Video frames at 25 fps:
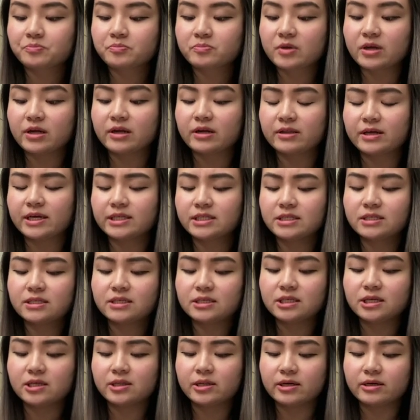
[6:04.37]
And I like to
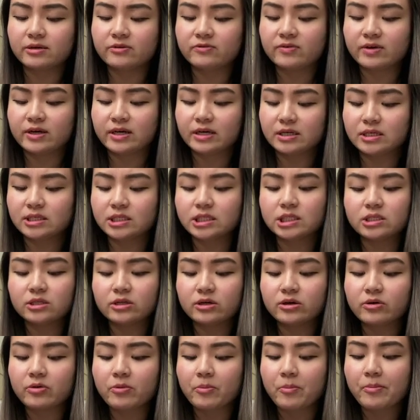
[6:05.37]
see life as, you
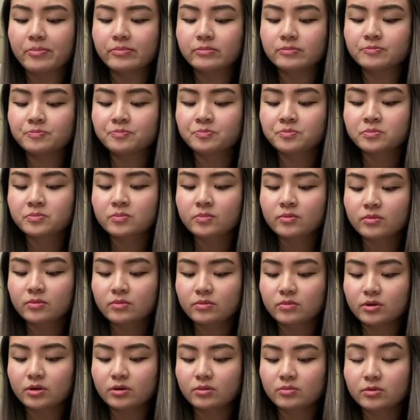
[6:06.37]
know,
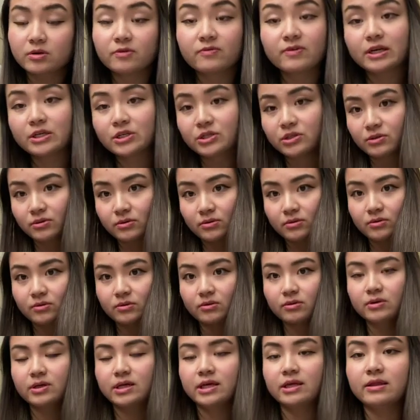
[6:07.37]

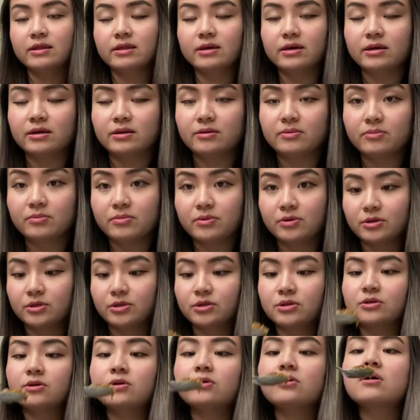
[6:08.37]
professional and then
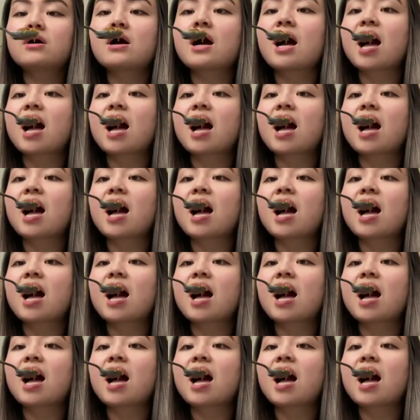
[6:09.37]
personal.